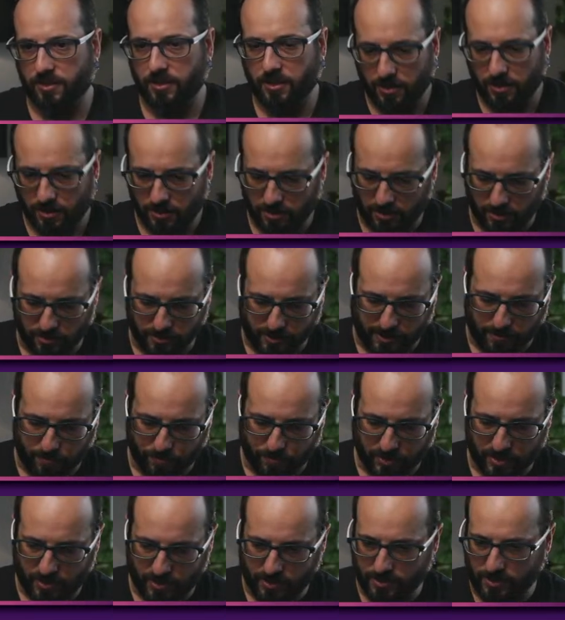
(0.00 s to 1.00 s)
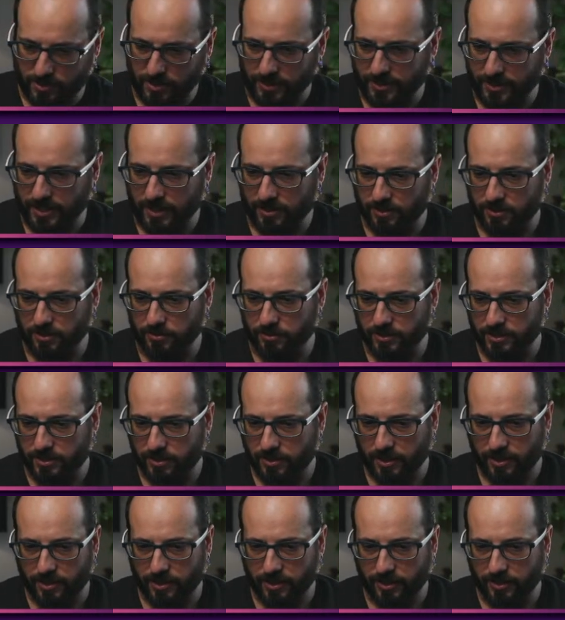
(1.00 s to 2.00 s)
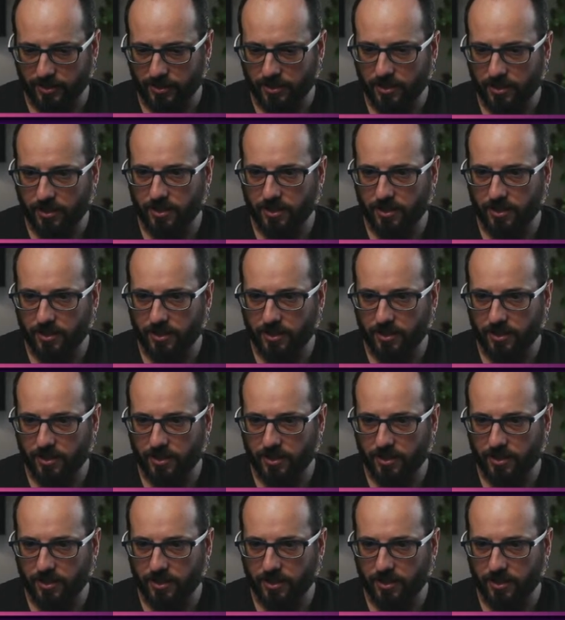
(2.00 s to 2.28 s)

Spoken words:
Okay, let's let that do its thinking.